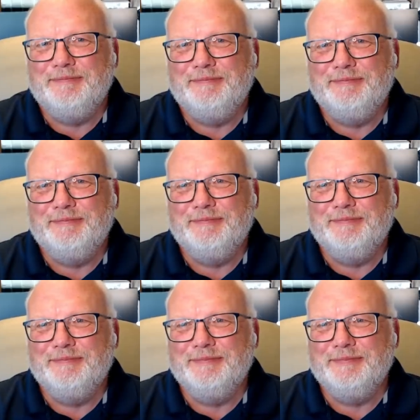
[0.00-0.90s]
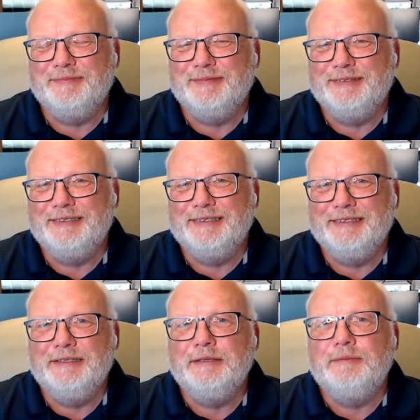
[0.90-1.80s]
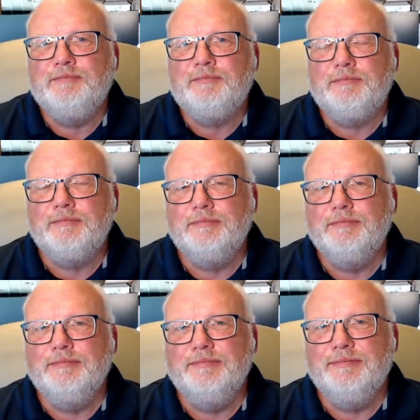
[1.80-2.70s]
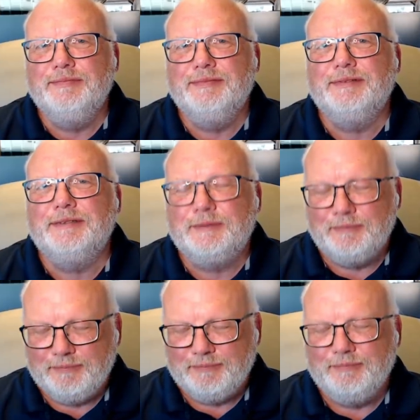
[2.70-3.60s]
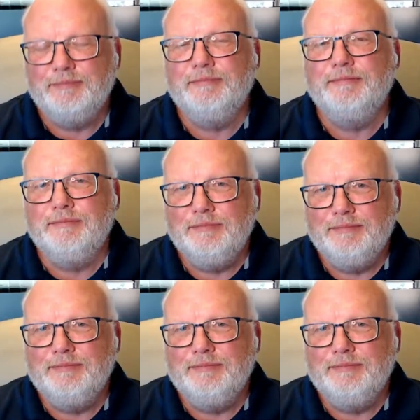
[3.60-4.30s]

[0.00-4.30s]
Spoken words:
(silent)